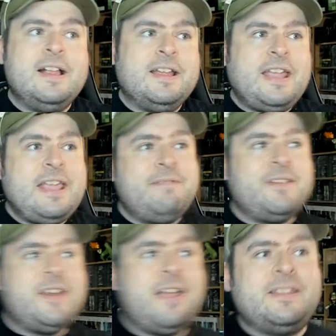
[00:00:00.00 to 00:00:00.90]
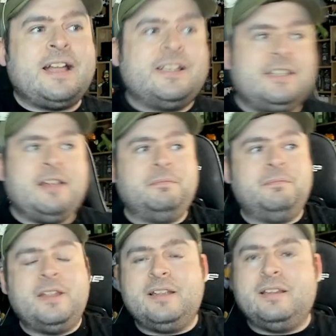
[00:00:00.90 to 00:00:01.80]
even though that Tim, um,
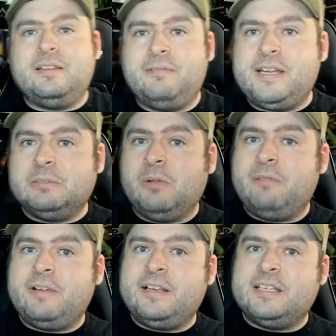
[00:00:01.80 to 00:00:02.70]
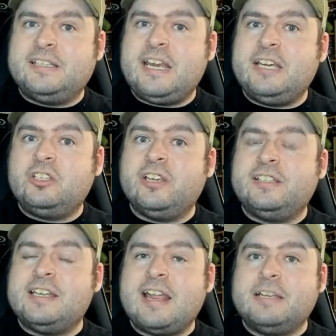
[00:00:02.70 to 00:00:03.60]
the reason why I'm wearing this t-shirt
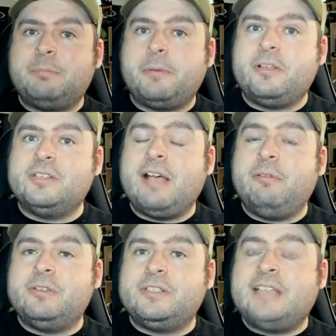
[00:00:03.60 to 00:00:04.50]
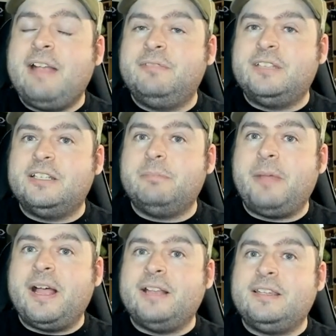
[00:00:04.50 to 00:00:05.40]
today is because I was tempted to
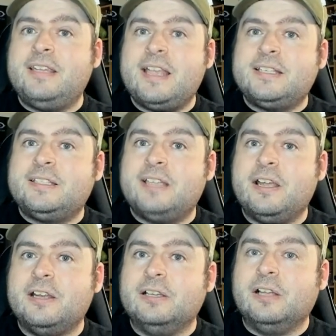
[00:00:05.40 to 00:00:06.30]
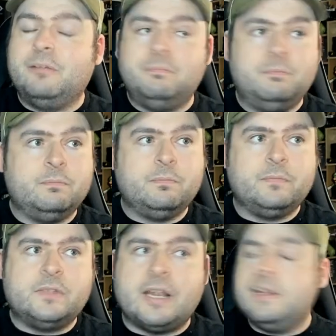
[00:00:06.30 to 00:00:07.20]
buy this certain lot,
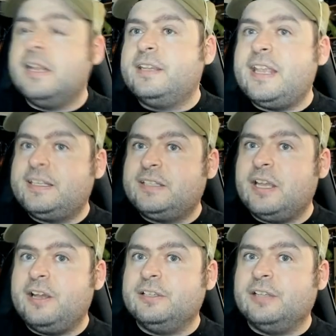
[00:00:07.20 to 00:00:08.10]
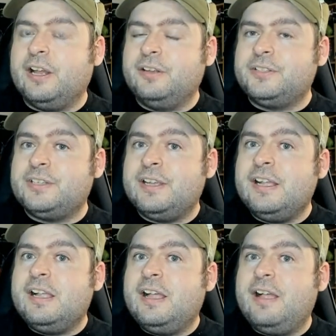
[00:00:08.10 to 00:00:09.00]
sorry, this certain lot,
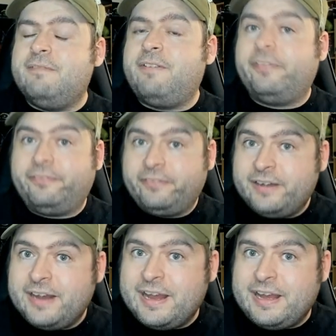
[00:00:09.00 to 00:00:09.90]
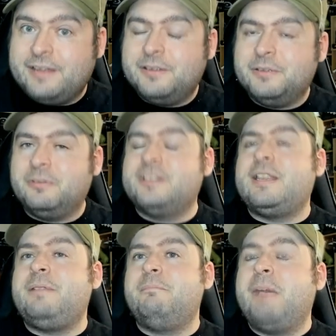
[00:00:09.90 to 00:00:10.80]
and for free, I'm not
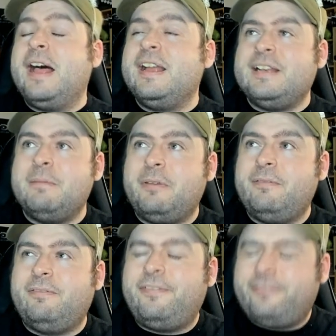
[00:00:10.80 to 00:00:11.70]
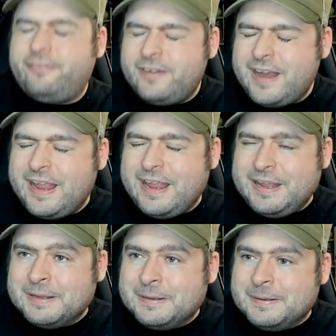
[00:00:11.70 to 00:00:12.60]
saying buying it, but for
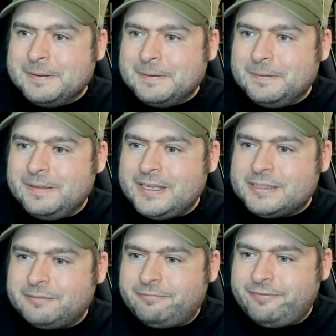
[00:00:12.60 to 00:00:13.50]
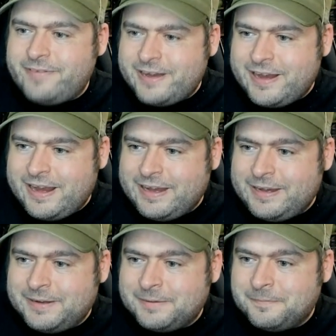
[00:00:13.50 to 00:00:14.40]
free, it's
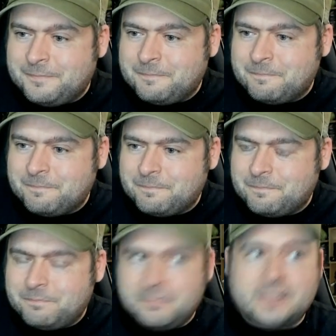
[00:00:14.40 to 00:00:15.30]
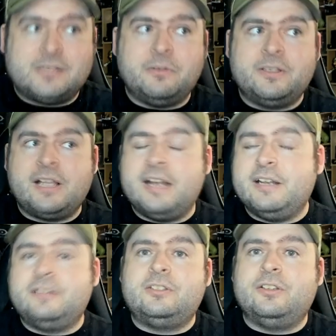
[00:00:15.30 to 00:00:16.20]
free. So someone kind
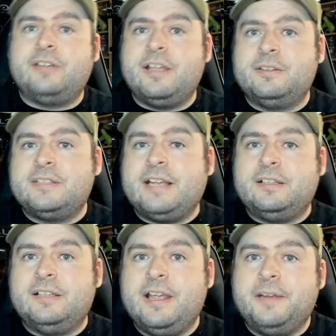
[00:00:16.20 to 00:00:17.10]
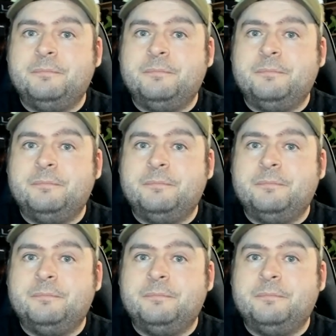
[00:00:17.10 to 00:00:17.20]
of took it, sadly.